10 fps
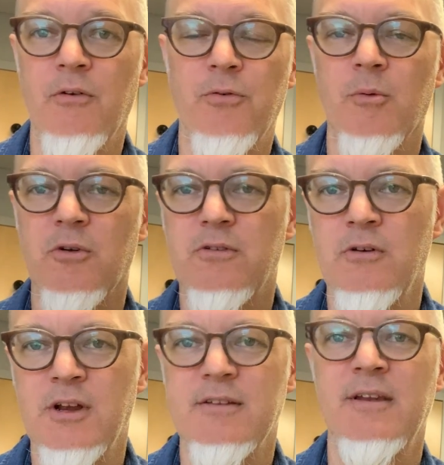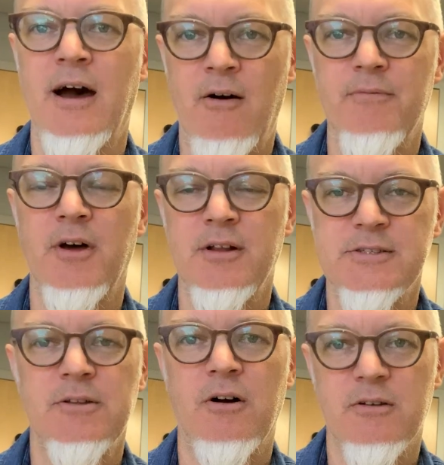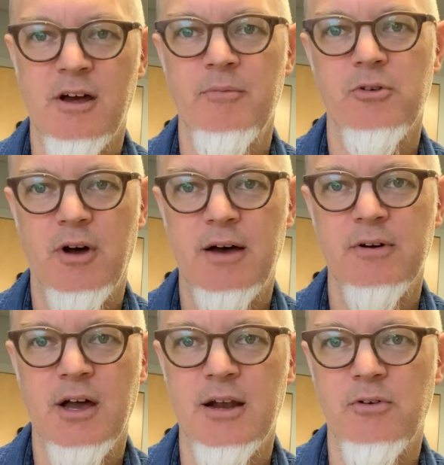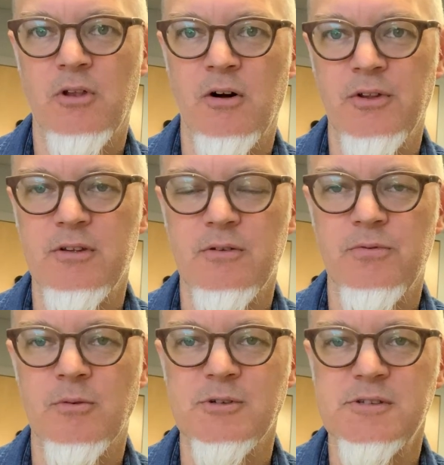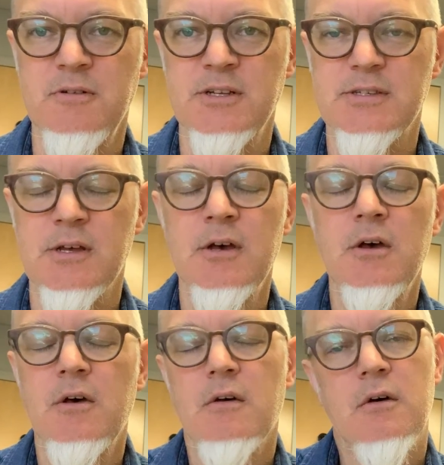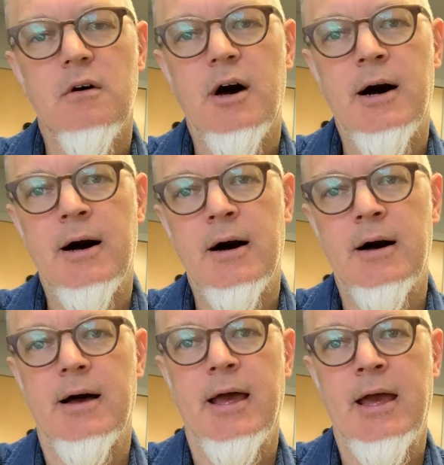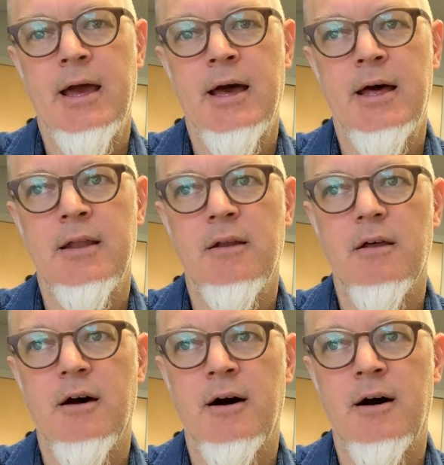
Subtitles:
Former students. Now I've done this a long time, so I have a kind of a long list of former students. And